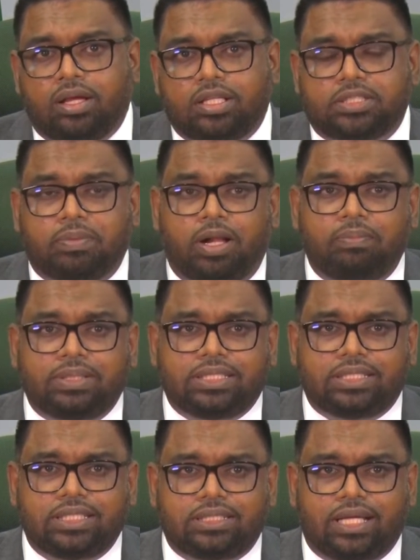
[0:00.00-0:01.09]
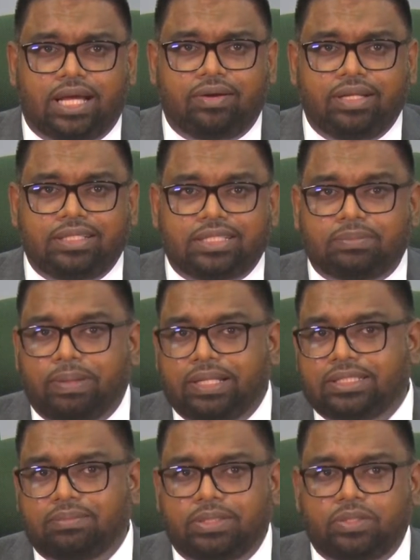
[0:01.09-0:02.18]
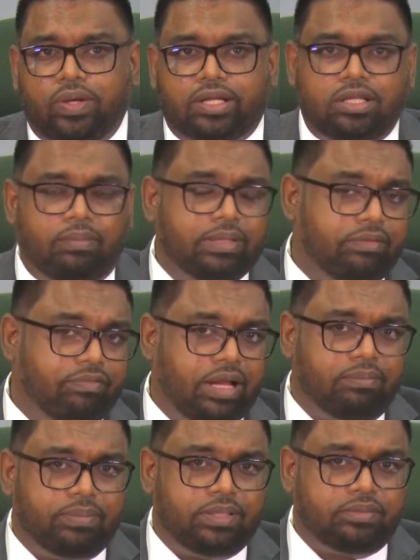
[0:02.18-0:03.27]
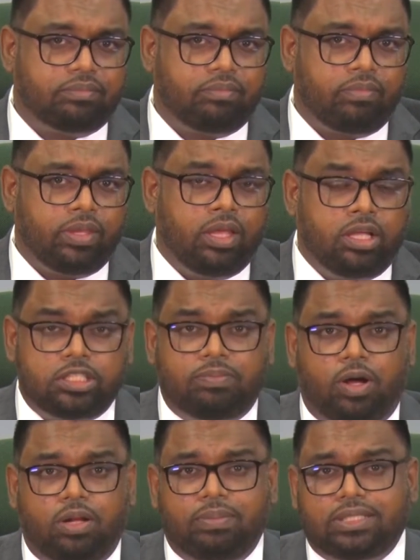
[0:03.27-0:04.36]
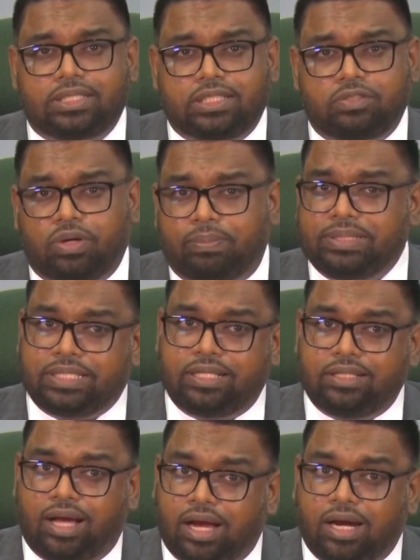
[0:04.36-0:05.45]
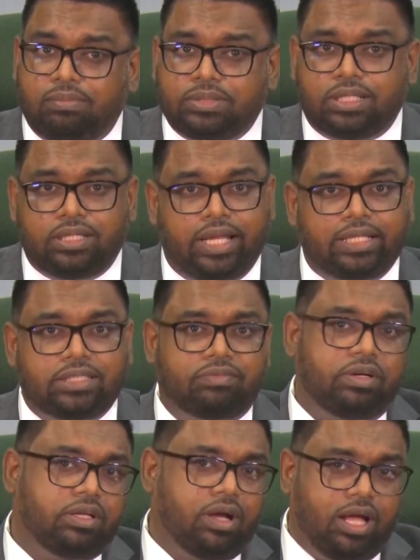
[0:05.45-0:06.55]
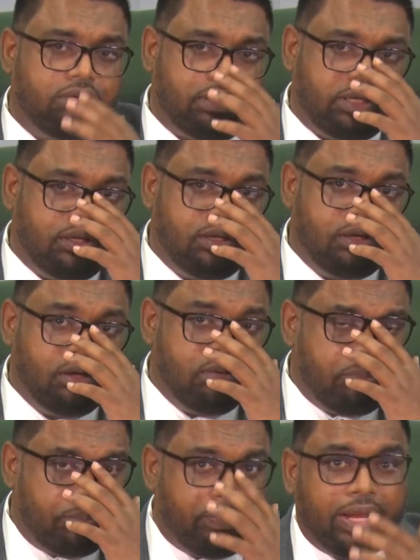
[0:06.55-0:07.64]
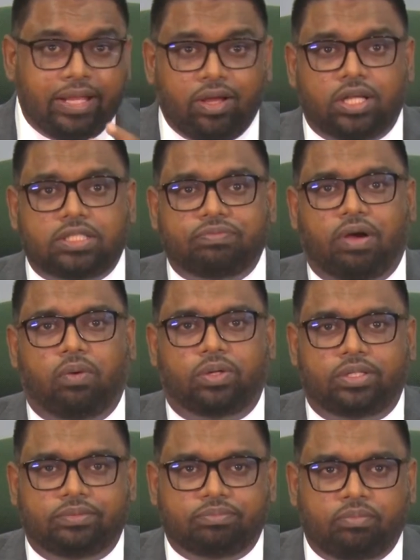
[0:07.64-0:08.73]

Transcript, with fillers: Small businesses are indispensable to economic development. Small businesses represent the arms and legs of our economy, propelling us forward,